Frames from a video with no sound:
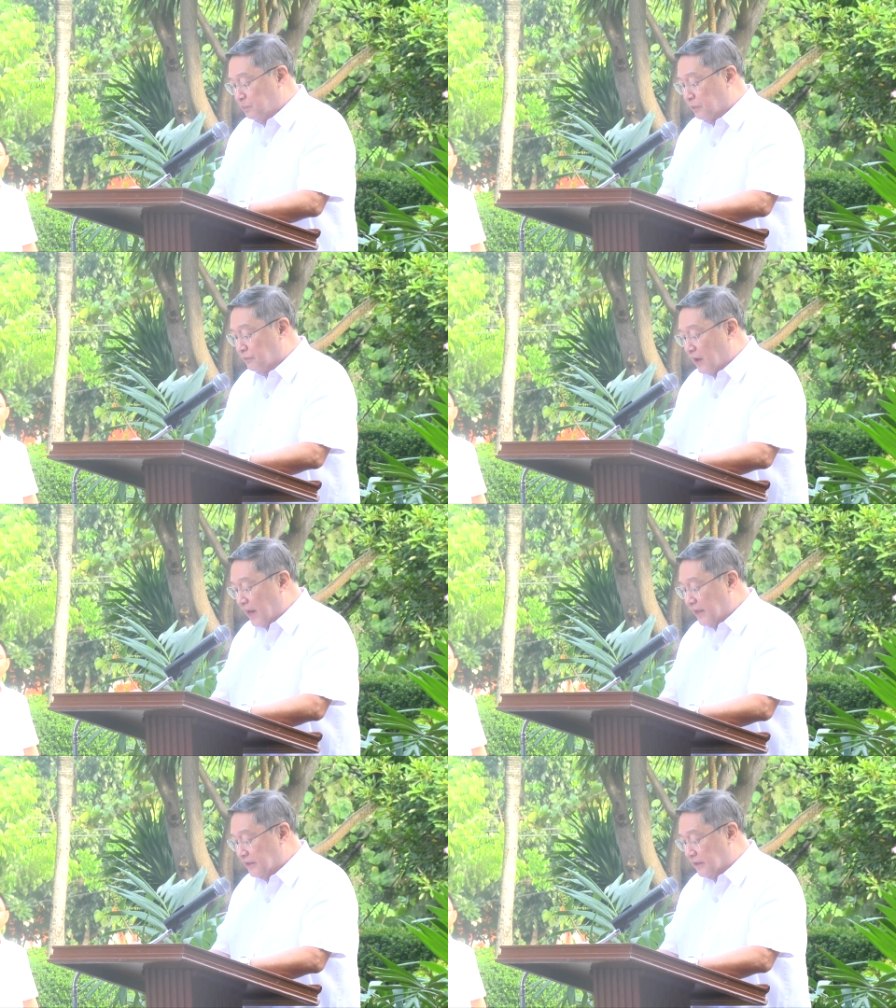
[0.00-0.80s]

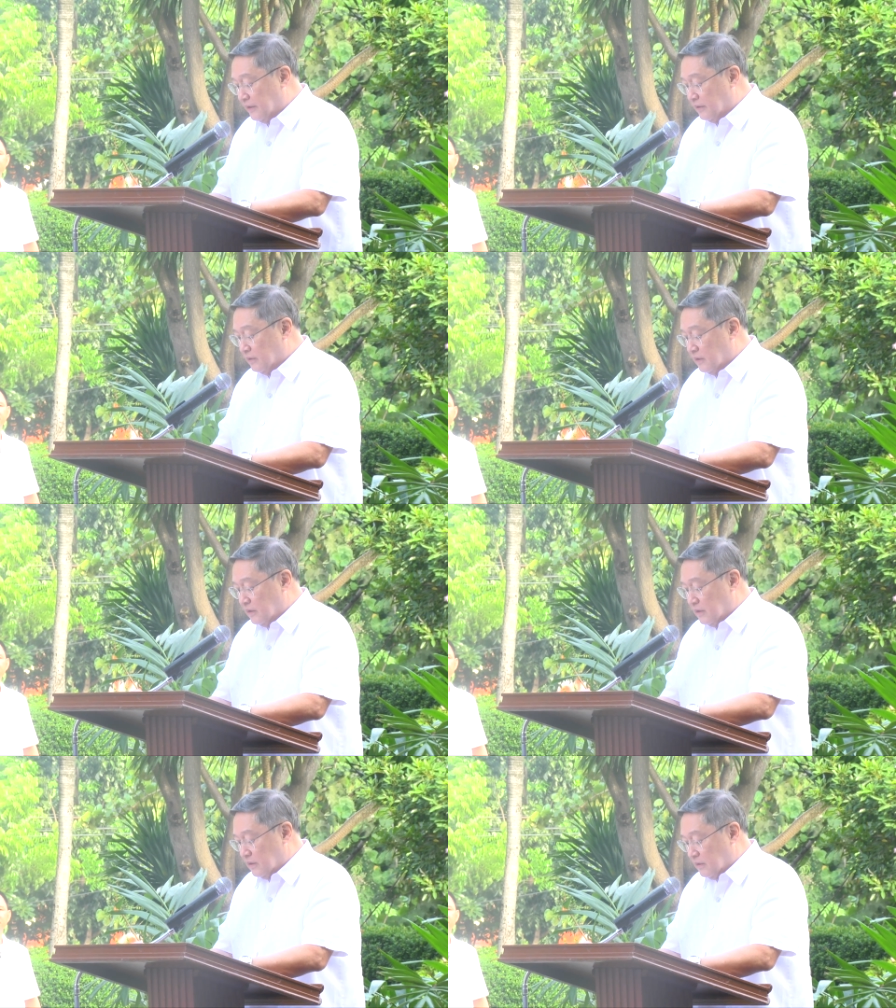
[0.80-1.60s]
provide
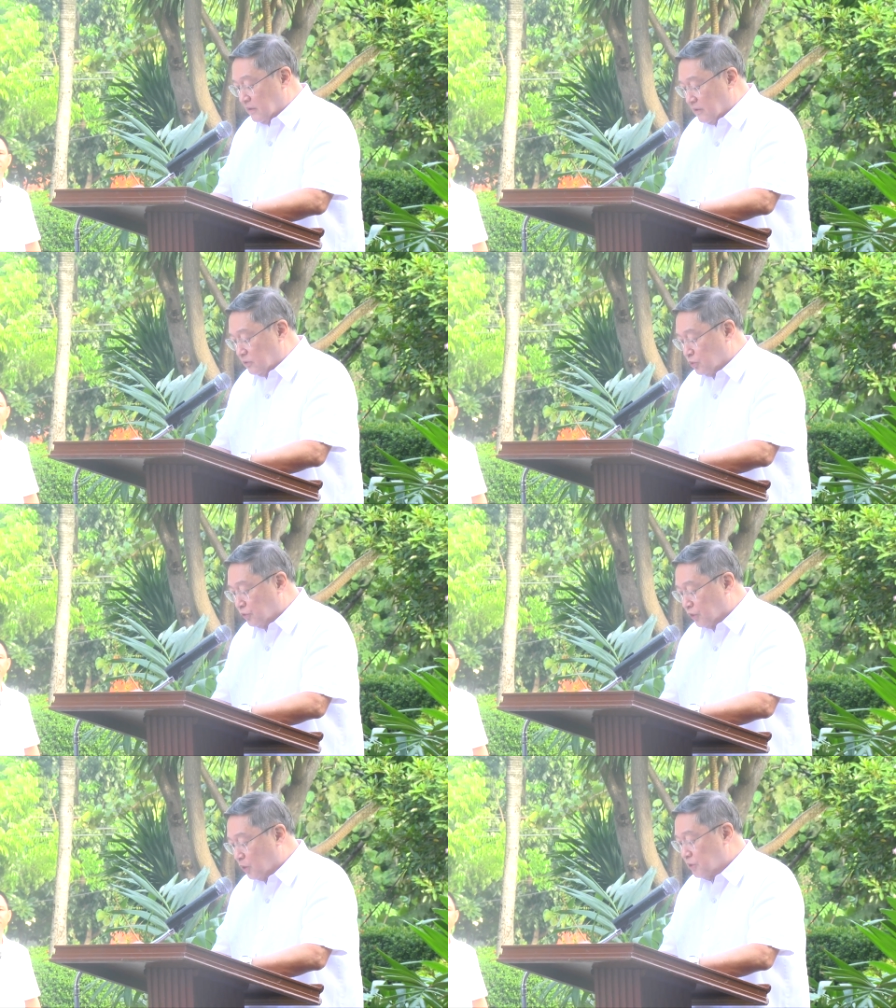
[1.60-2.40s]
to
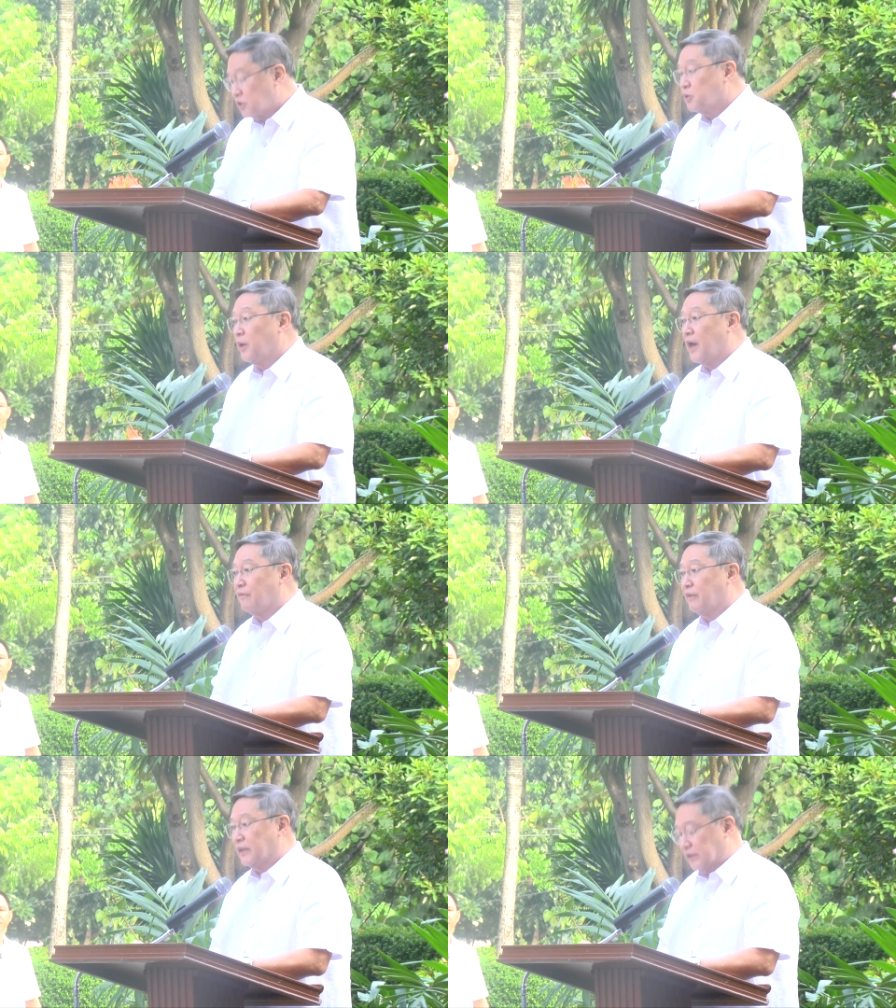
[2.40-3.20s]
those who
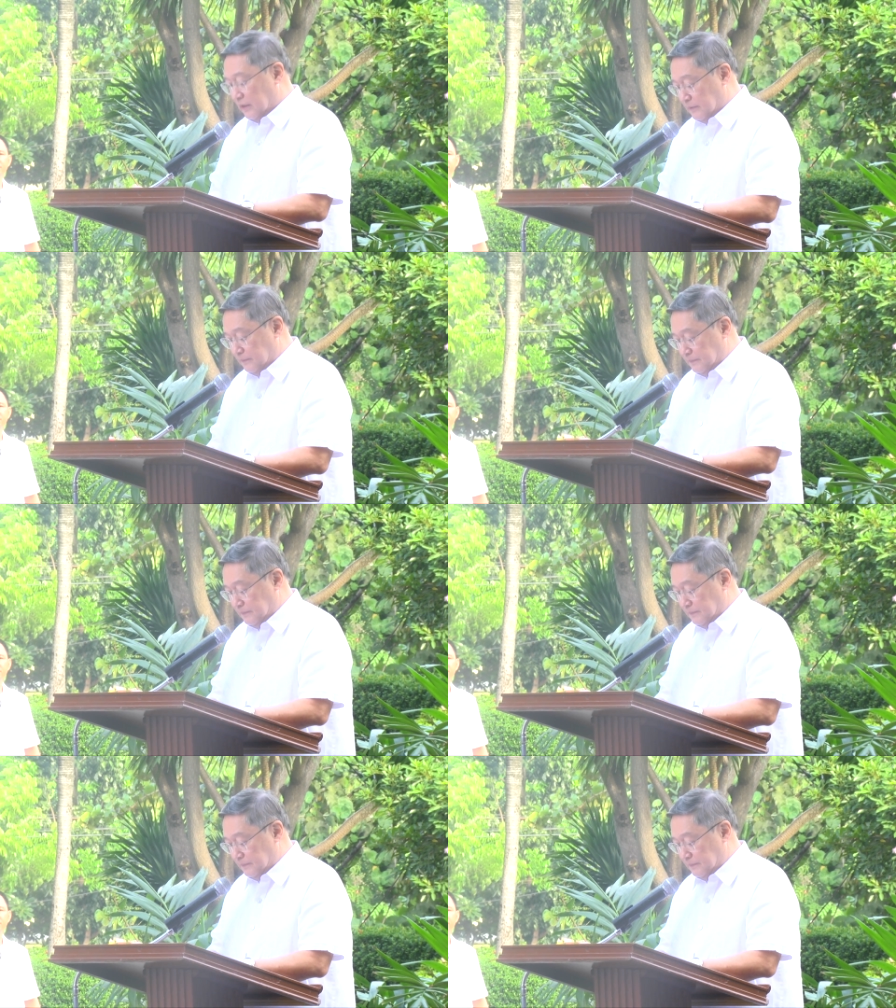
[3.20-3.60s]
have little."